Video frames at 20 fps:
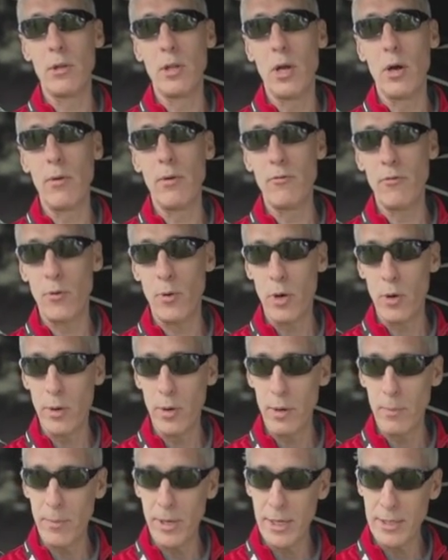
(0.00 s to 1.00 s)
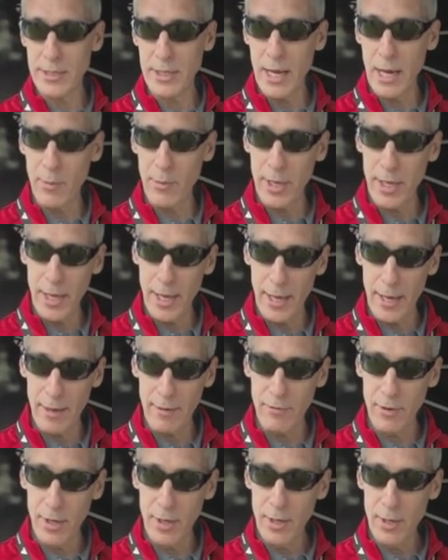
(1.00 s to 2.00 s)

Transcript: low and forward, because now we have